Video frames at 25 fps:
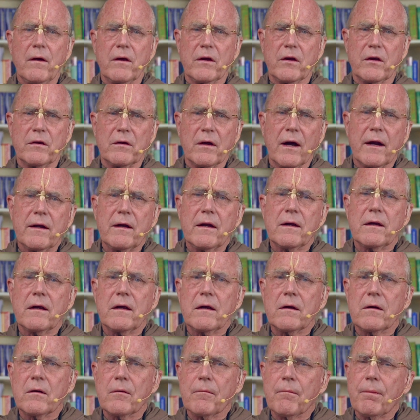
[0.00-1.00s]
uniting
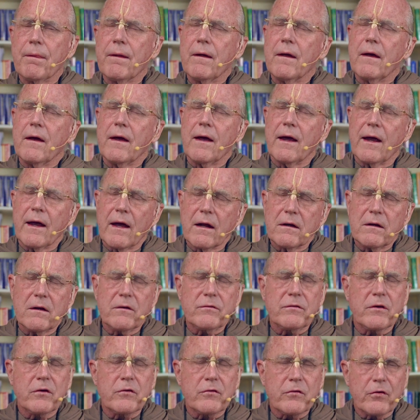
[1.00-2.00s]
him and
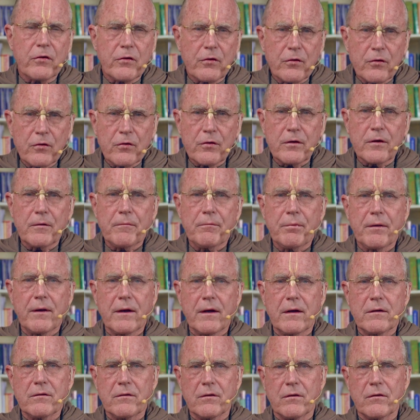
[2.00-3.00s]
his eternal
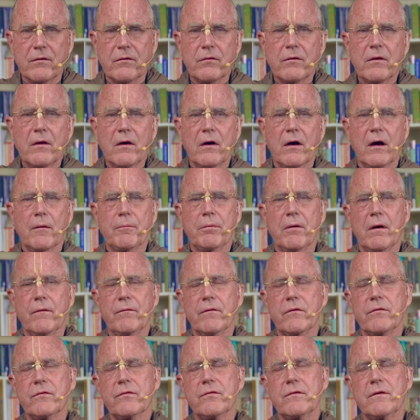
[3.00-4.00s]
companions upon
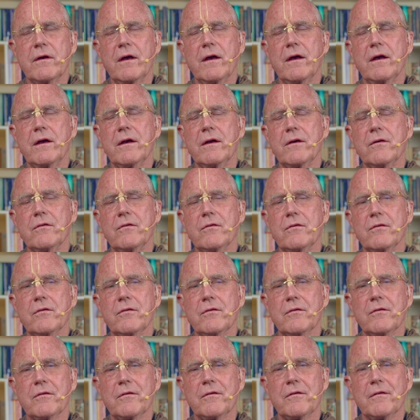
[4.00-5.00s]
the stage
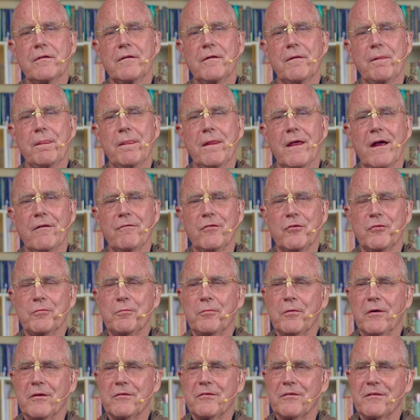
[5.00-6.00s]
of his
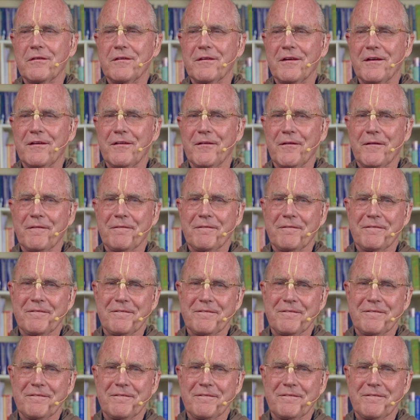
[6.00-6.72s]
Braja Leela.